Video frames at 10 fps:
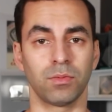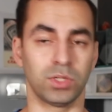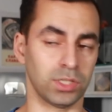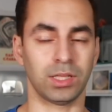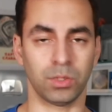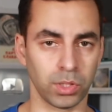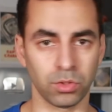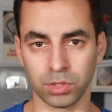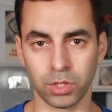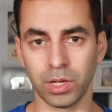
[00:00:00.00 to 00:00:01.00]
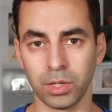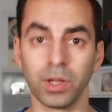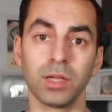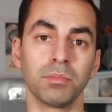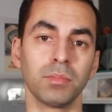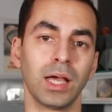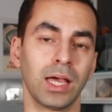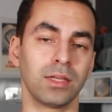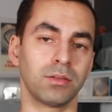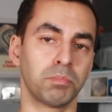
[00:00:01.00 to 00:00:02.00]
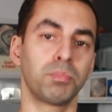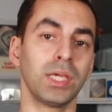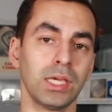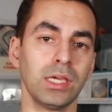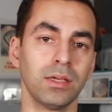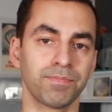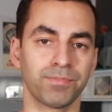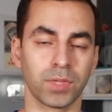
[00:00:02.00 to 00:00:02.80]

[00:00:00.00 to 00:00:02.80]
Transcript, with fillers: which I think we all knew anyway, and B,